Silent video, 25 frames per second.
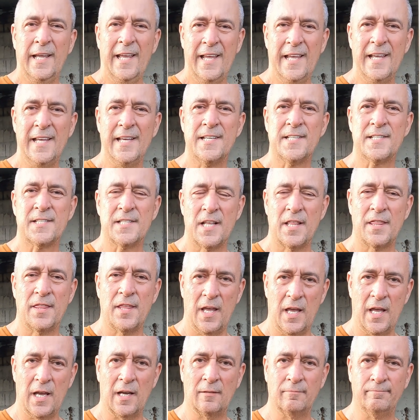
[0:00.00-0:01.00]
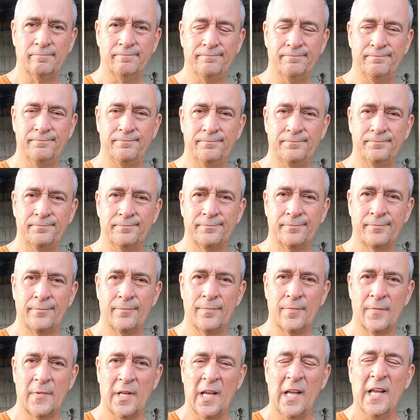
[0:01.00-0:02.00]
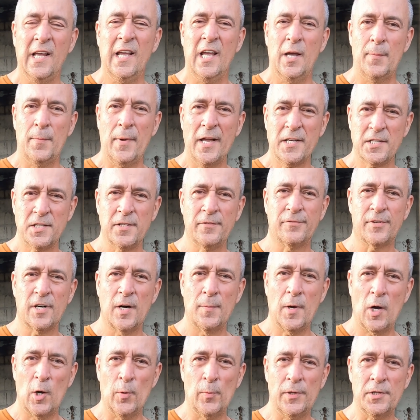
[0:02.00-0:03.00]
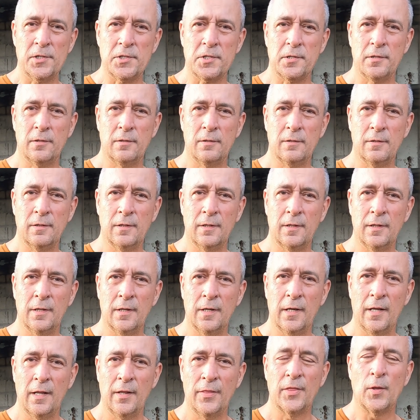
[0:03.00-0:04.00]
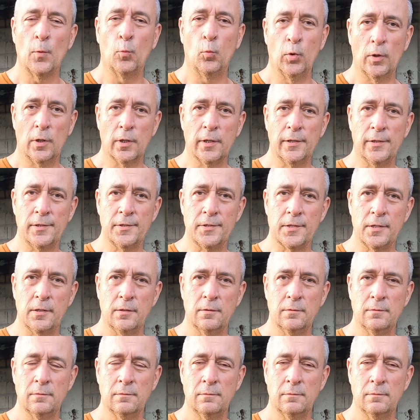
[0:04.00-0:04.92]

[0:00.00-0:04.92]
Here's the thing. Imagine for a moment the woodland.